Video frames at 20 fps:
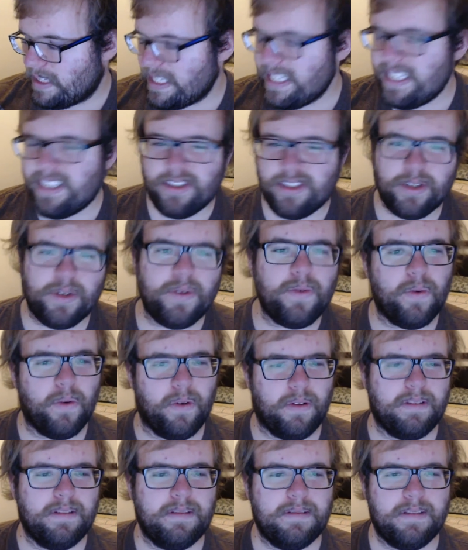least
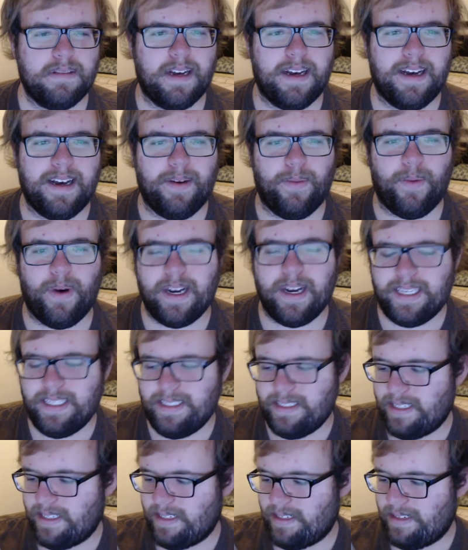cool
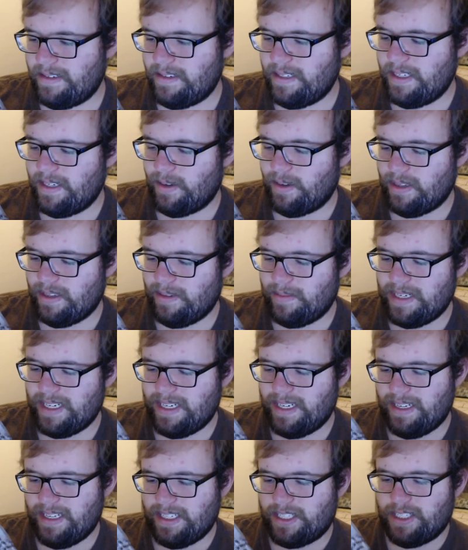Walking Dead,
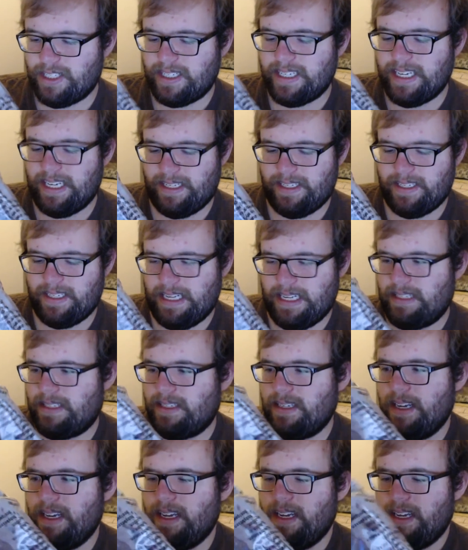limited edition case
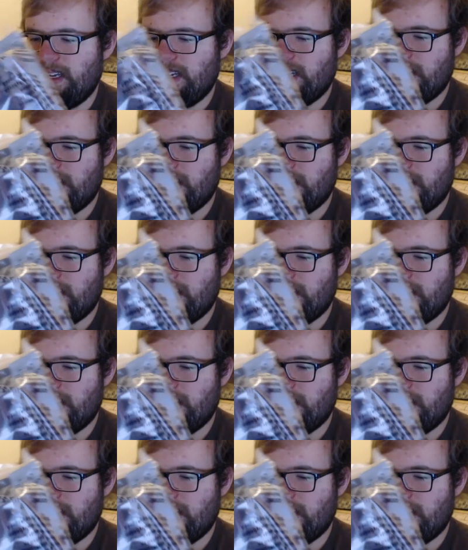sets.